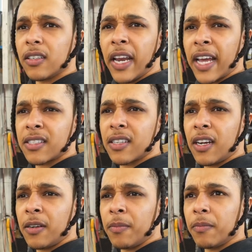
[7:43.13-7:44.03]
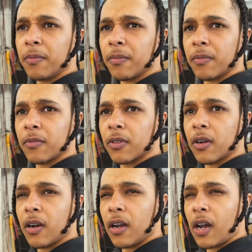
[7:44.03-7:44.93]
Next up,
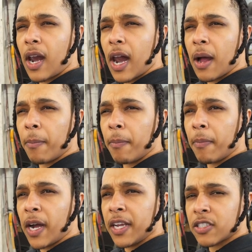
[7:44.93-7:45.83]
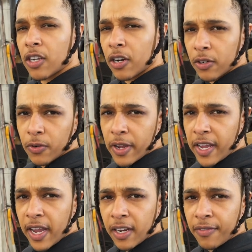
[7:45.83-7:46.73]
I might start doing
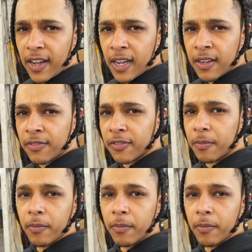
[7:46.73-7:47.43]
E eighty-five,